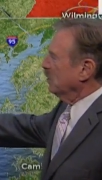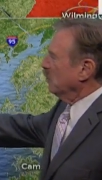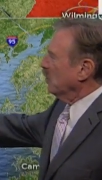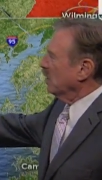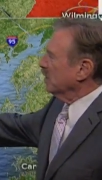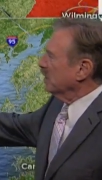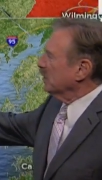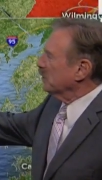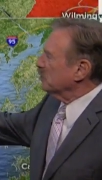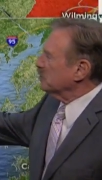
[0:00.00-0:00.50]

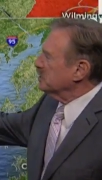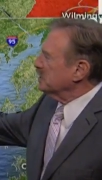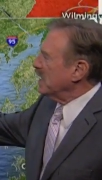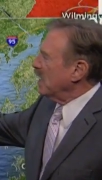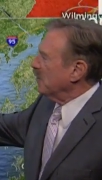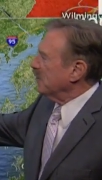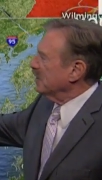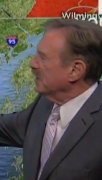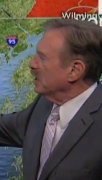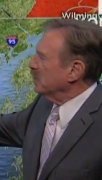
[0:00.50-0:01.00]
One little
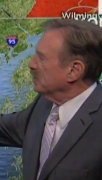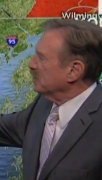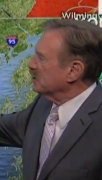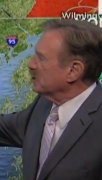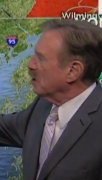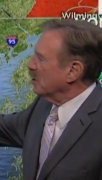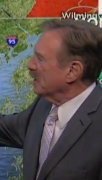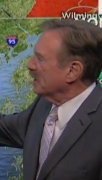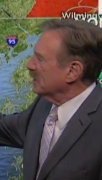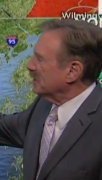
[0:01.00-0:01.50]
shower near
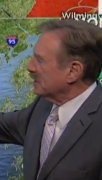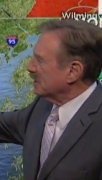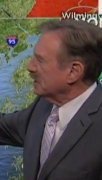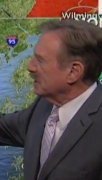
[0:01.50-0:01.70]
Potomac,